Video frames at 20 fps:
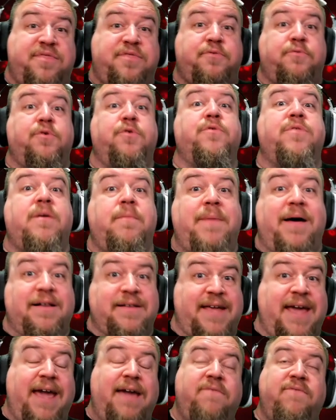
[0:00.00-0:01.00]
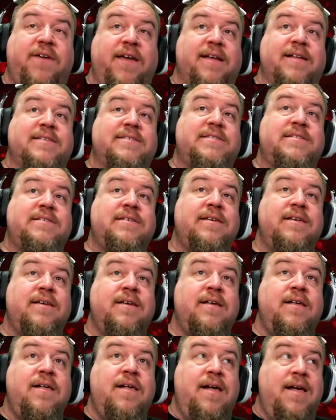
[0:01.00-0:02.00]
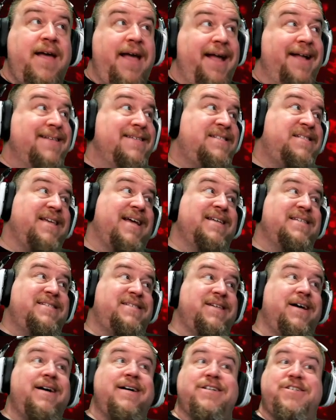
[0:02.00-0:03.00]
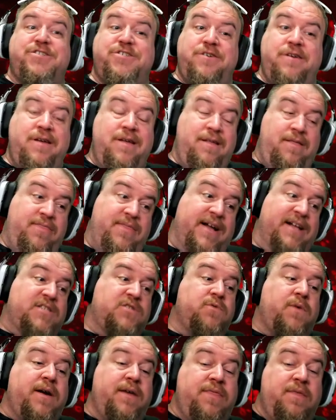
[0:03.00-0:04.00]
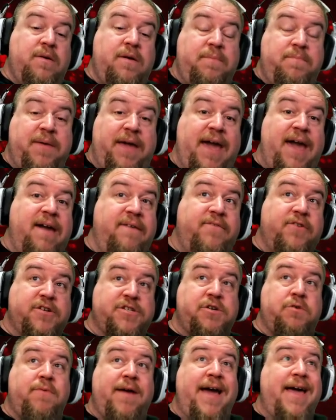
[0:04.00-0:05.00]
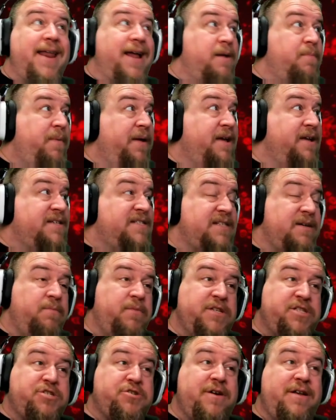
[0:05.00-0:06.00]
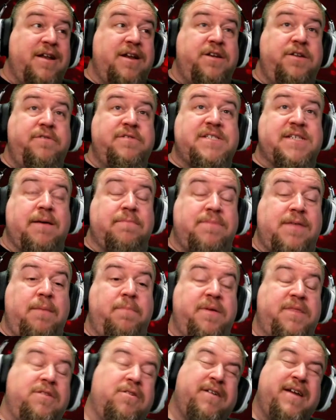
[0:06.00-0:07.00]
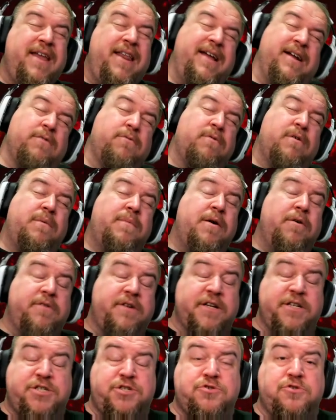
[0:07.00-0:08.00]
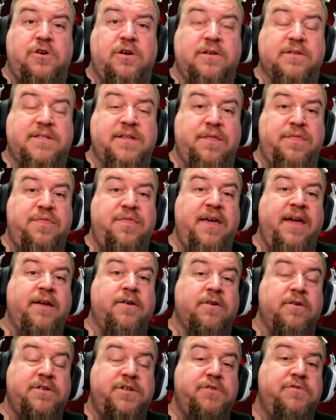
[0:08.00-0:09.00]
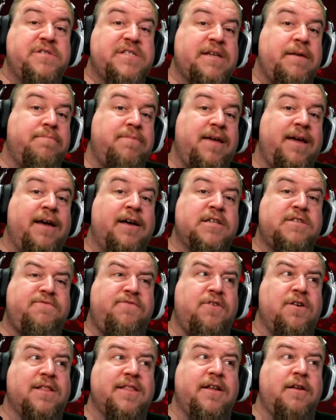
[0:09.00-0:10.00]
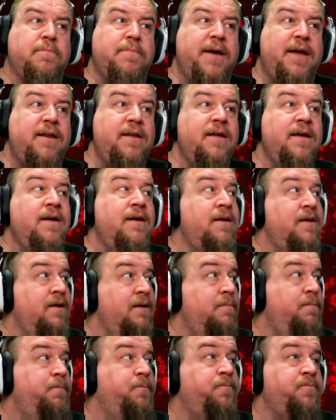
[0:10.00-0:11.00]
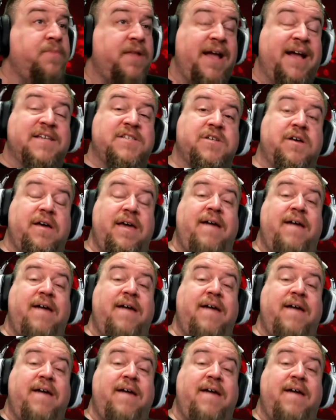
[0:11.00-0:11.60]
through the Malkavians. And as such, that's why the behavior's erratic, because someone's trying to do something, but they're getting a remote control to think or do something else for a little bit as